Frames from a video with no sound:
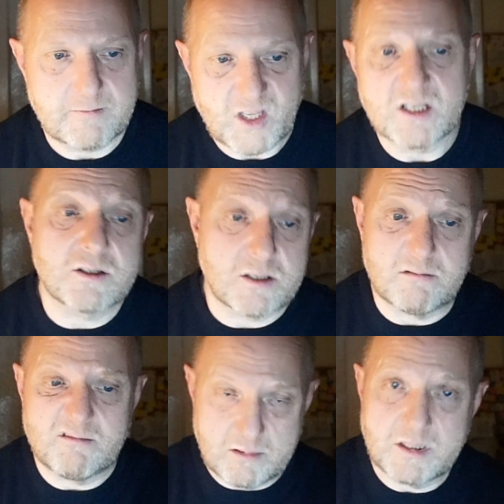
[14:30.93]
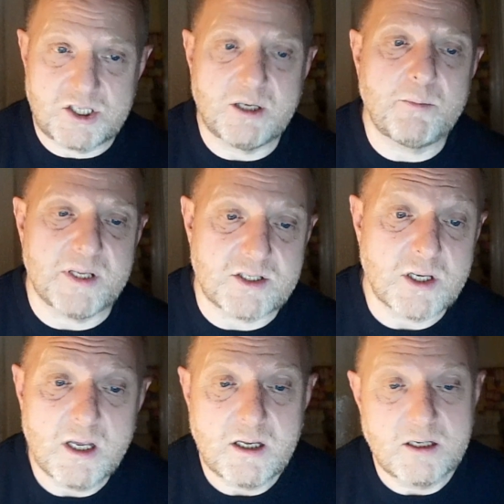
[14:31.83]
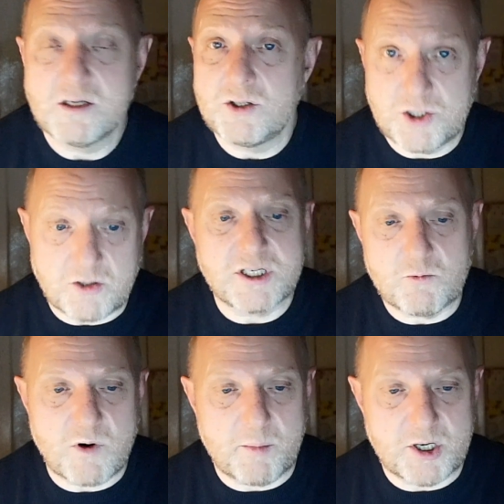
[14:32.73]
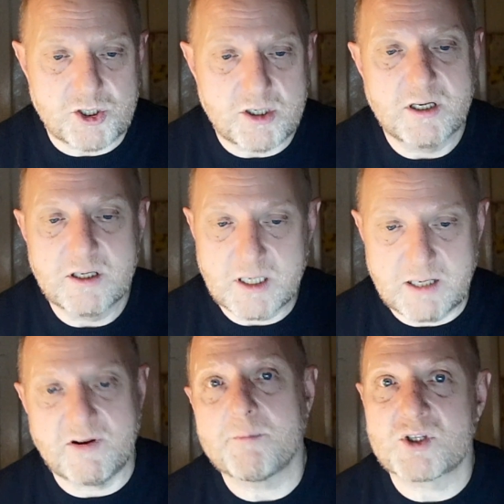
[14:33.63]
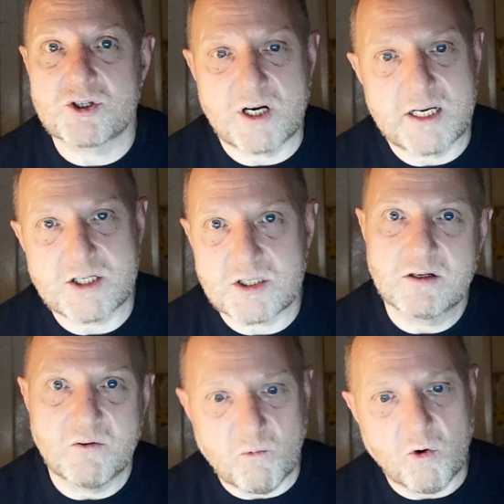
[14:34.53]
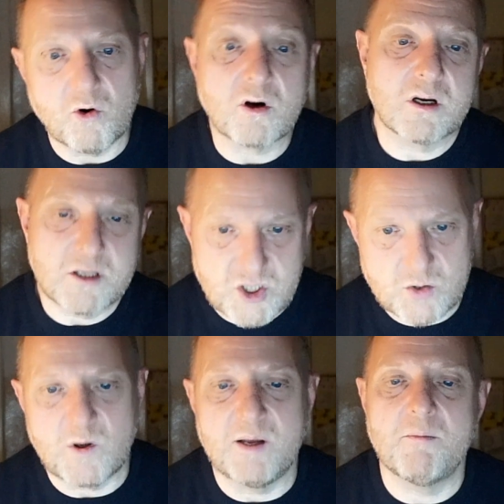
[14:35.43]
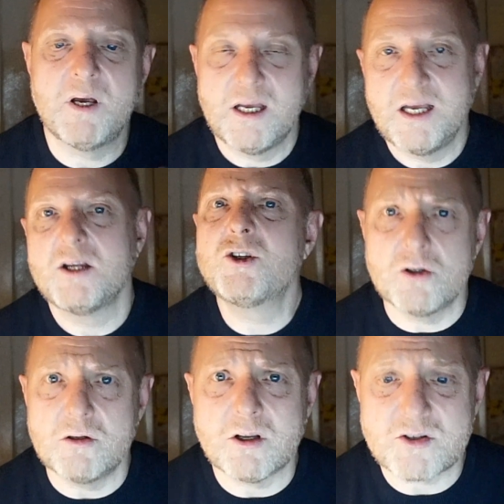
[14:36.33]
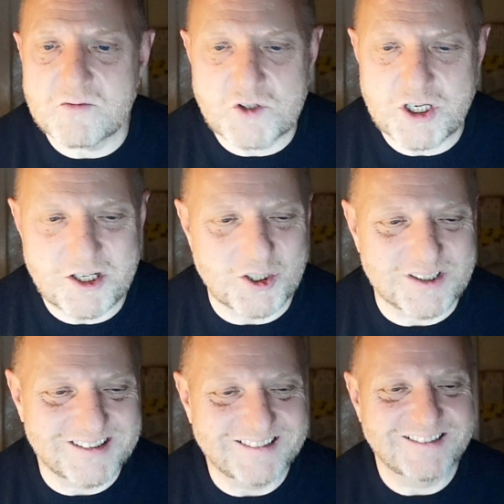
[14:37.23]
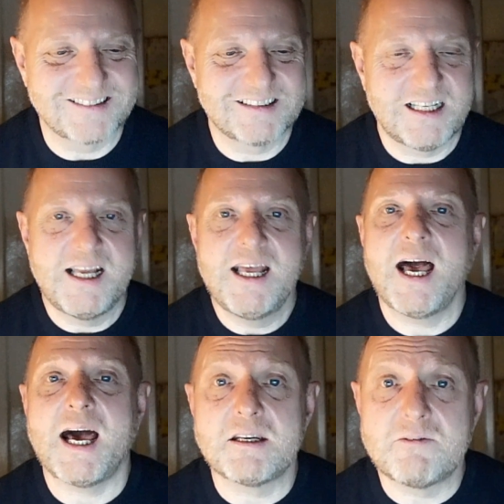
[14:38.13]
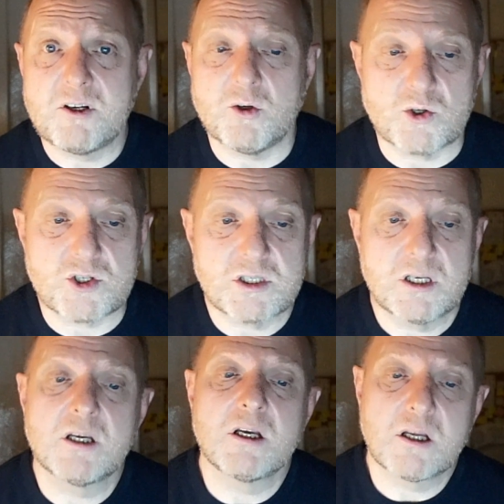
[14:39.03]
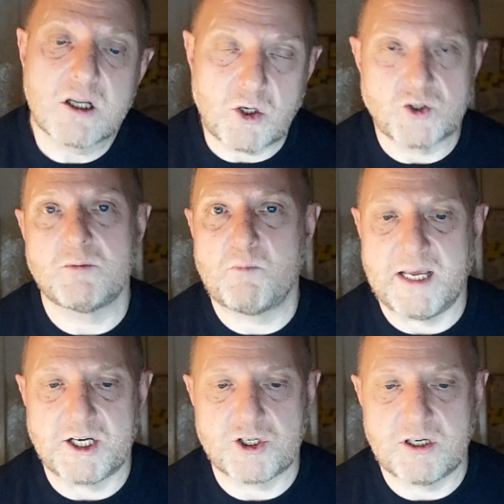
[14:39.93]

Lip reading: So the tip is, don't eat rubbish, give up stress, walk, swim, do lots of Qigong. And of course, contemplation.